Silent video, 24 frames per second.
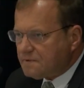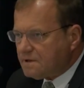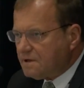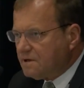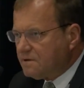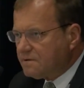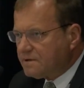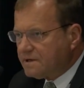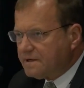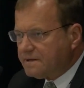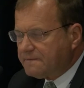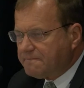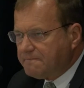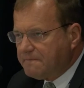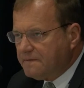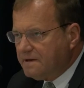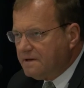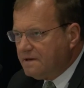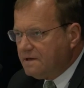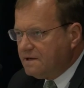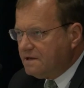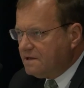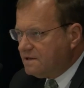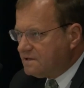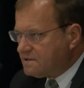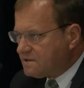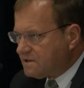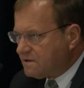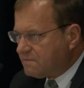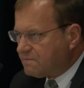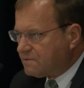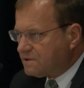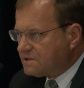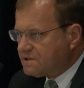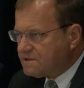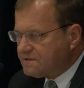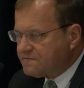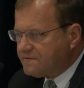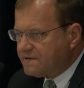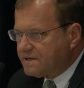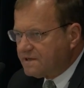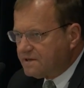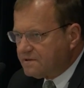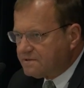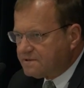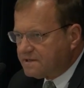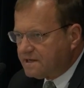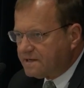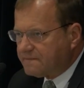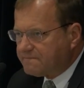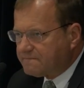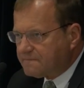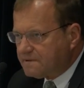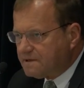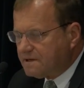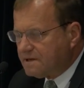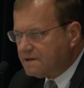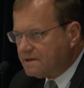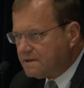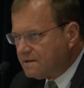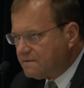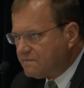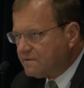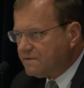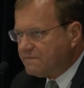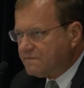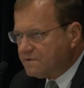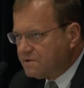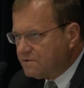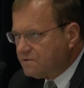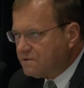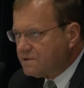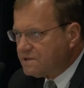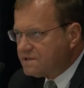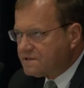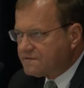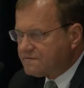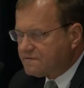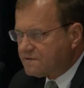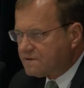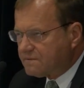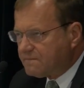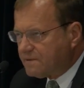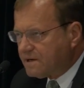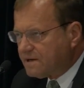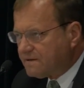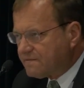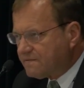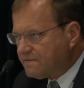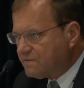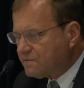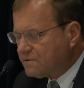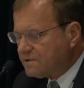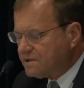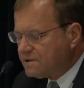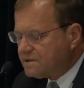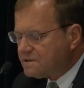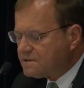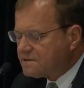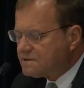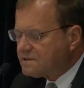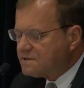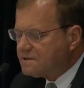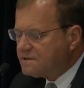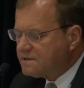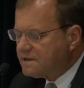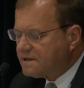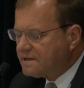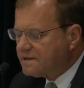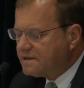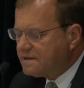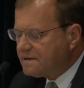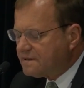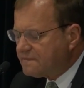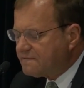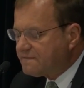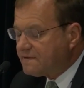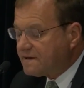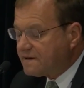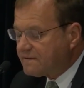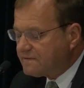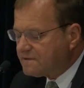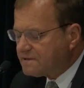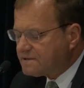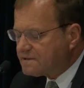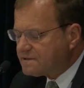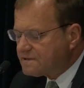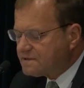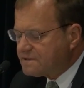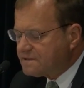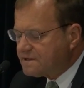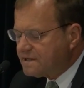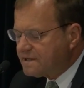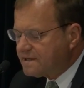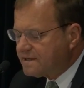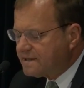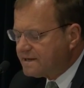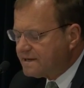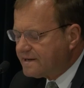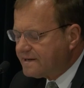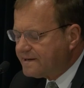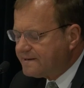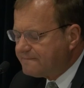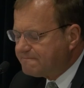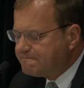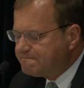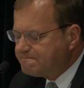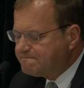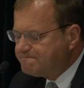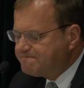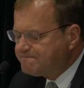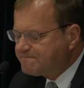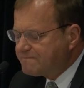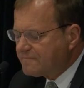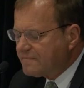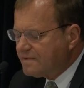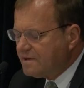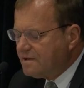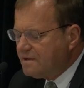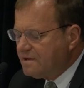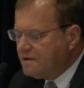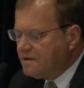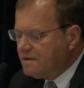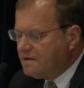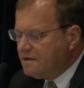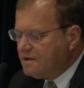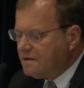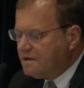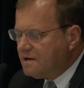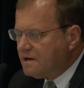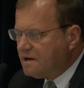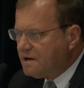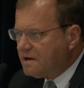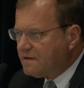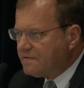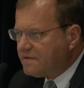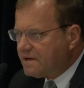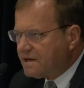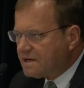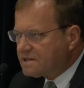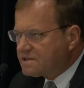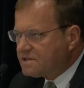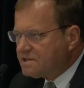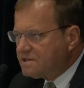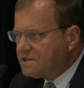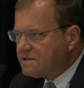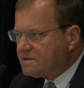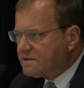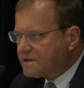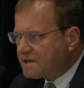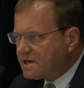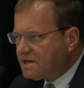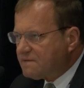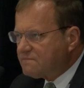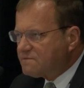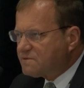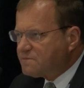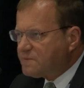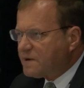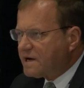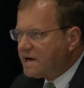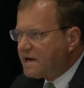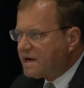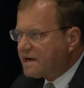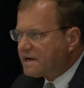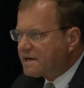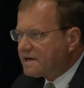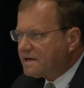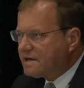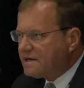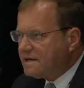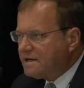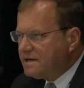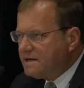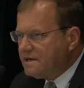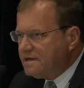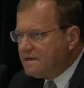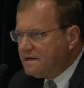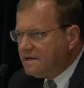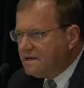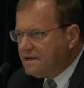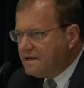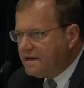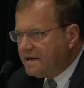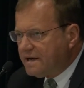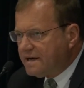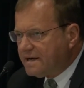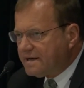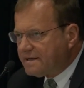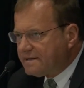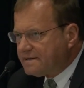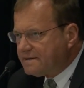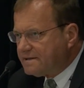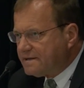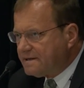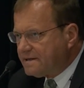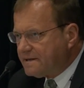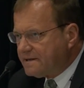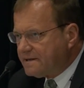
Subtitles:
Okay. So the person's videotaped. We've been doing this for about 4 years, then 5 years. Then the next year that comes back, and